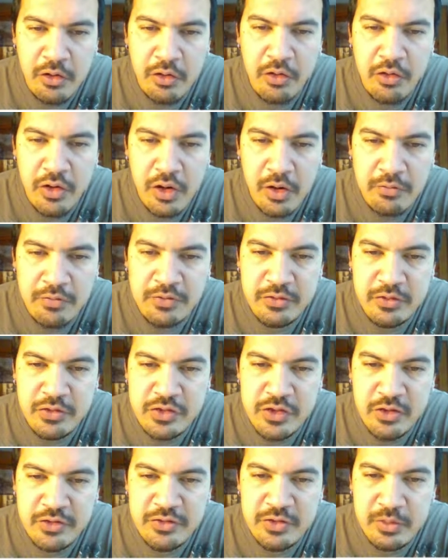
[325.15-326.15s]
her and
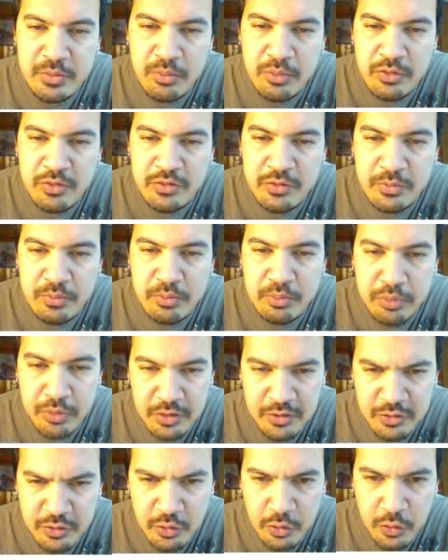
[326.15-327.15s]
Officer Justin
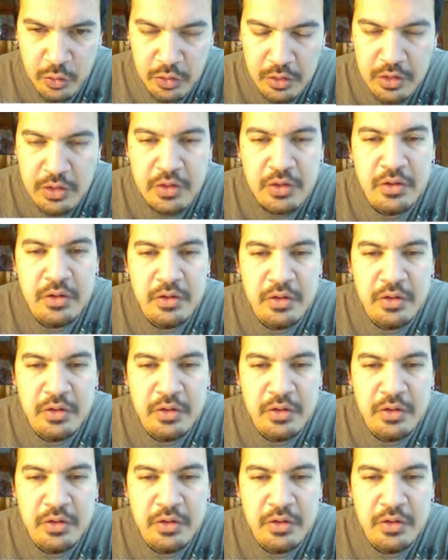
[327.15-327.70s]
Brusgul